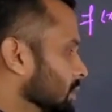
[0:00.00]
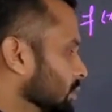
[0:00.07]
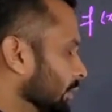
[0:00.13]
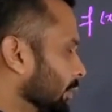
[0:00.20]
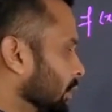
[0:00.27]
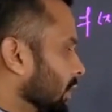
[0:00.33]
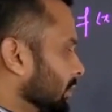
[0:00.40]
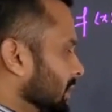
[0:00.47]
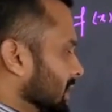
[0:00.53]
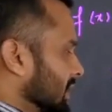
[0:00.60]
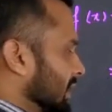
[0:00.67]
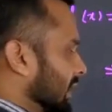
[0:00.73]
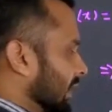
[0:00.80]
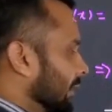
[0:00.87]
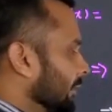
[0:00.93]
So from this
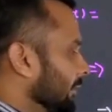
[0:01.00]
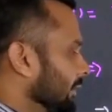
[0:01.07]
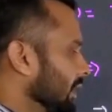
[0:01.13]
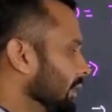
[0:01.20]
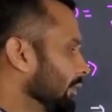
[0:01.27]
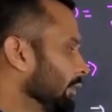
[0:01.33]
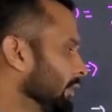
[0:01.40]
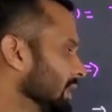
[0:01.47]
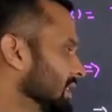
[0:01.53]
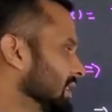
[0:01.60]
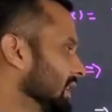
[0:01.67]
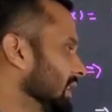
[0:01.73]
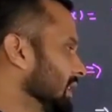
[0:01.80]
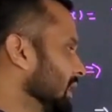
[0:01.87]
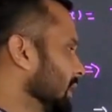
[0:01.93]
graph, if we
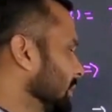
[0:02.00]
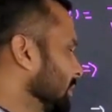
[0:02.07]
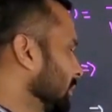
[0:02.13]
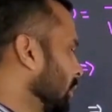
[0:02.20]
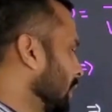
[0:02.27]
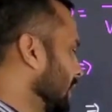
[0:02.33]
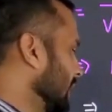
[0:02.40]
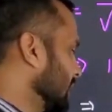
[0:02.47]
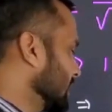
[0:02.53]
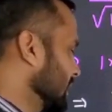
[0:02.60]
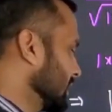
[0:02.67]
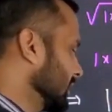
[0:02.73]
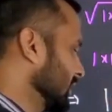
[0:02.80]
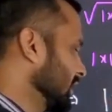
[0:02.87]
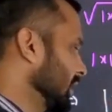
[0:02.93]
see that mod
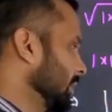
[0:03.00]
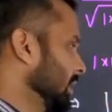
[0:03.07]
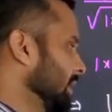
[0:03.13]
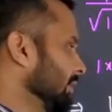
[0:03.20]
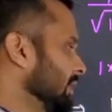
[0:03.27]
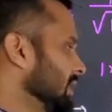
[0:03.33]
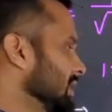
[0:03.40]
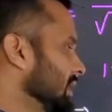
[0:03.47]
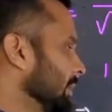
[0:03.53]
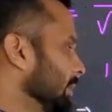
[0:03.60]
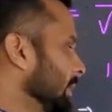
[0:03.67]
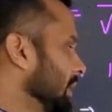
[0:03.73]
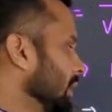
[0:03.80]
x is nothing but v shape,